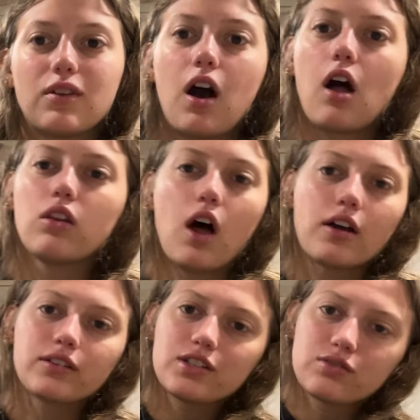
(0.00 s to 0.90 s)

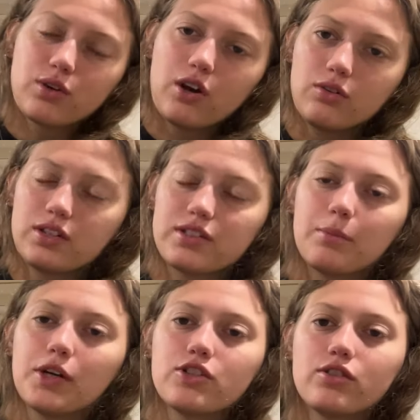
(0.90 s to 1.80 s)
along this road, because I'm
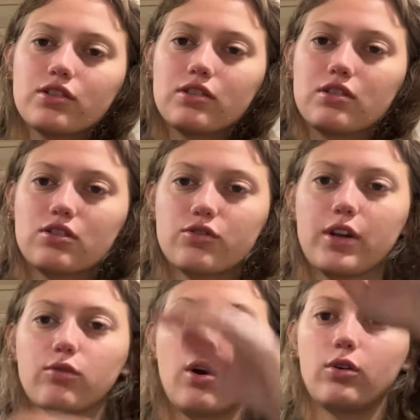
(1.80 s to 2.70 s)
pretty sure this is a
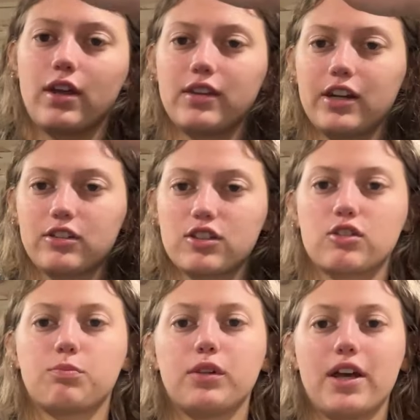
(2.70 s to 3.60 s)
straight road and then it
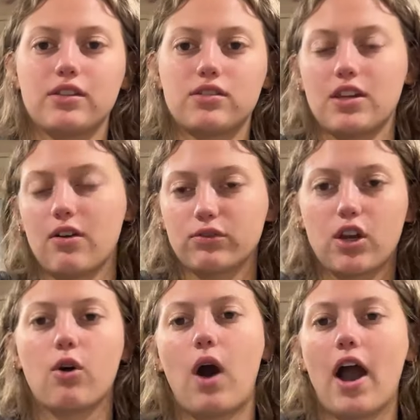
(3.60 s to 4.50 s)
splits and you have to
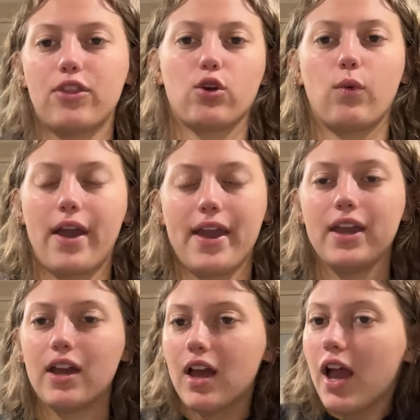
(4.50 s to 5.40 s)
go either way.